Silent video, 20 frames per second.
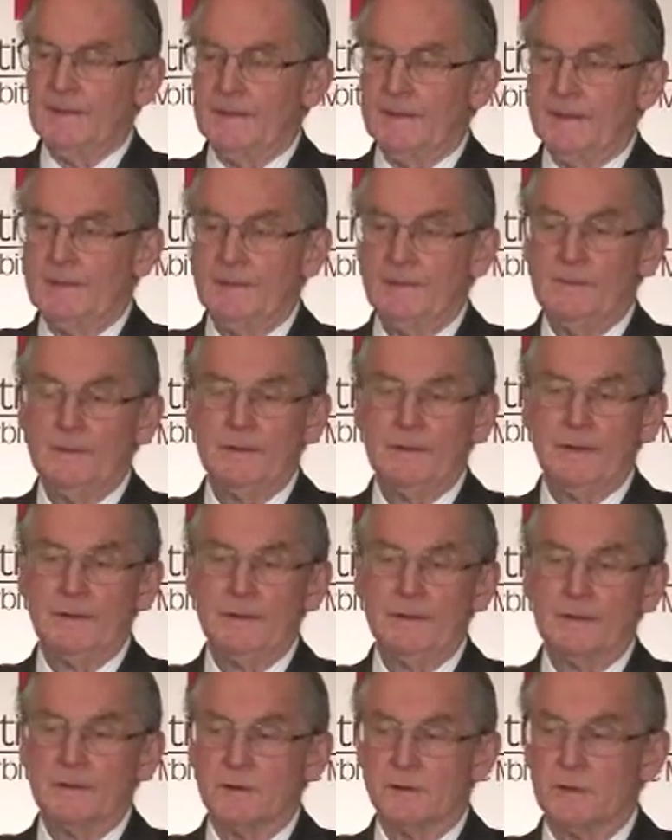
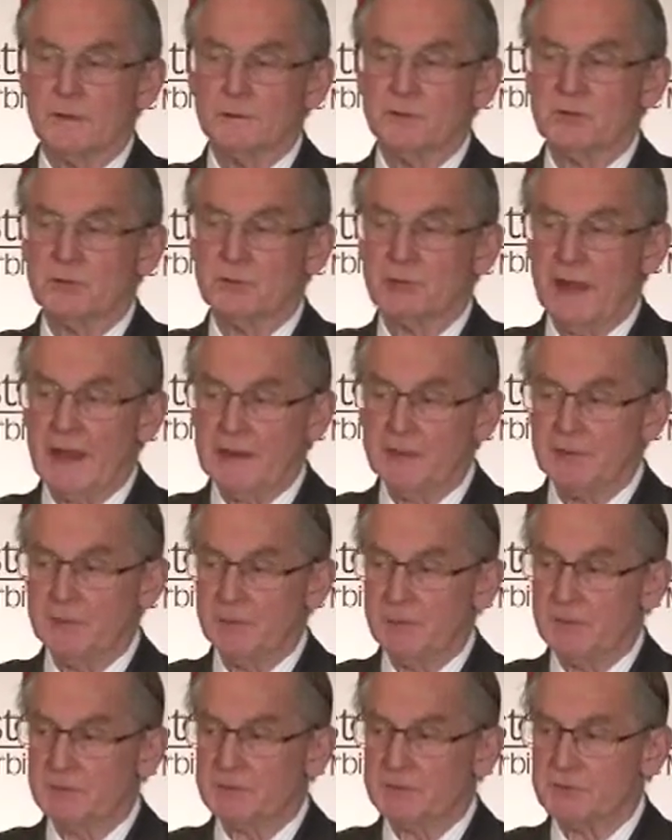In terms of
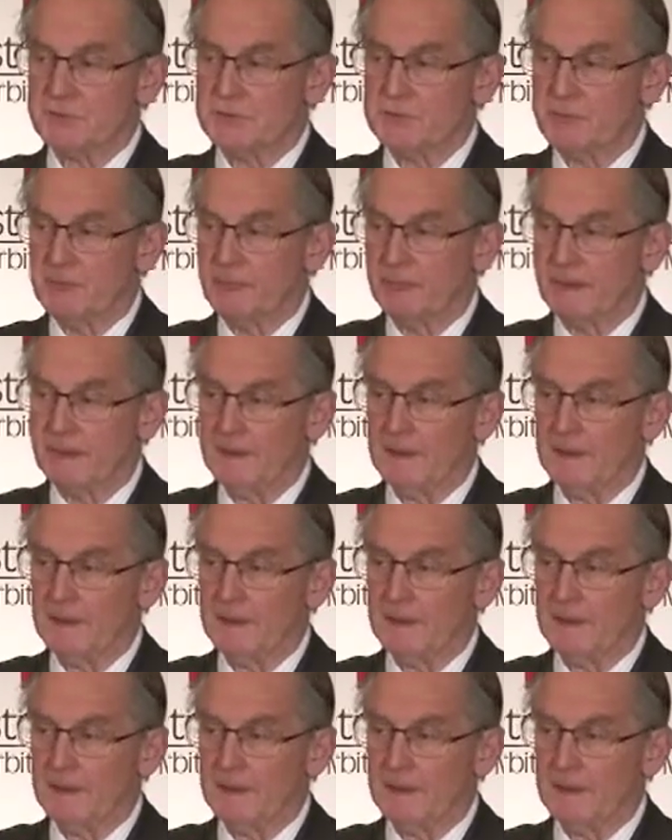experts,